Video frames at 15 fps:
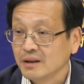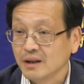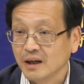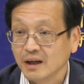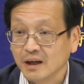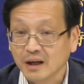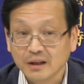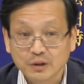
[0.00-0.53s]

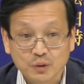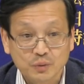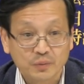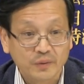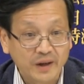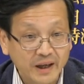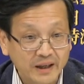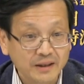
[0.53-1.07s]
to
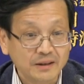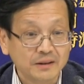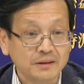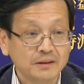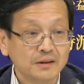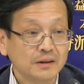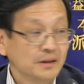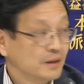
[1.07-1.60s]
find
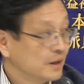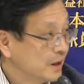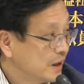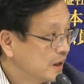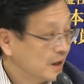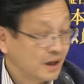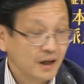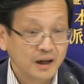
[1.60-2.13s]

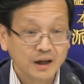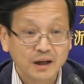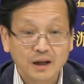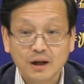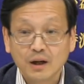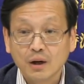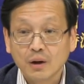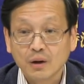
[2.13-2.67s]
the
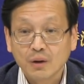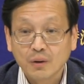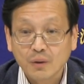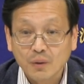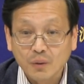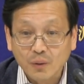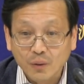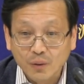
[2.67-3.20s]

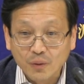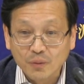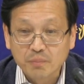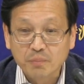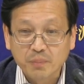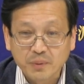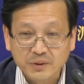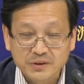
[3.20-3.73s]
all
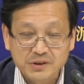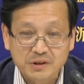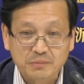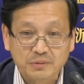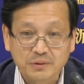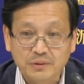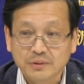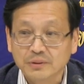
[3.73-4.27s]

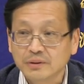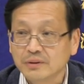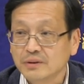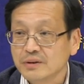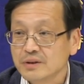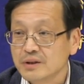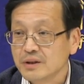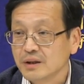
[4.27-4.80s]
possible
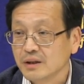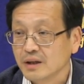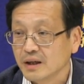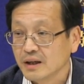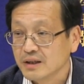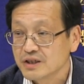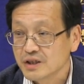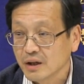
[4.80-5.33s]

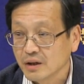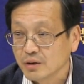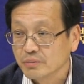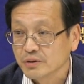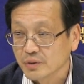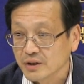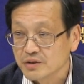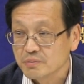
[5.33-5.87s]
the chain
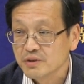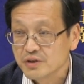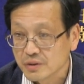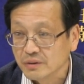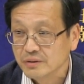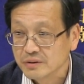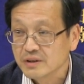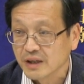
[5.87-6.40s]
of
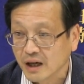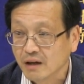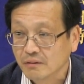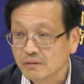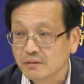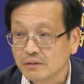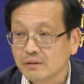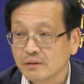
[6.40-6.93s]
transmissions now.
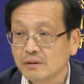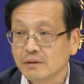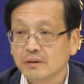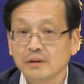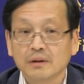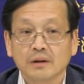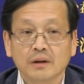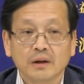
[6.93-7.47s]

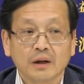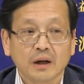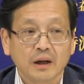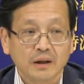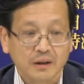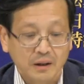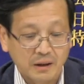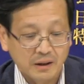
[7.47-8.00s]

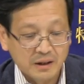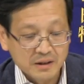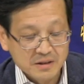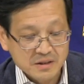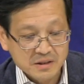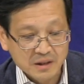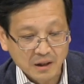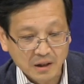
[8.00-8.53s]
And
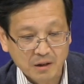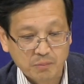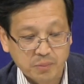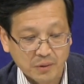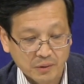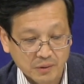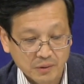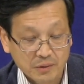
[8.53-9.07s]
in
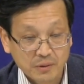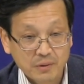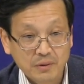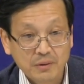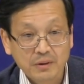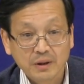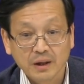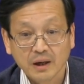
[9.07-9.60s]
Singapore,
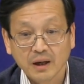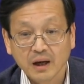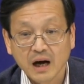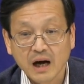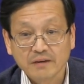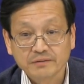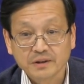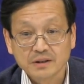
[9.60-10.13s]

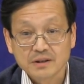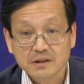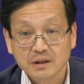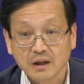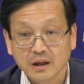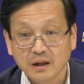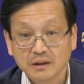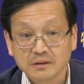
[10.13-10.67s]
after
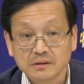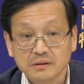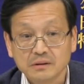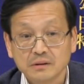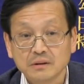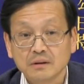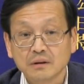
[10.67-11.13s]
SARS,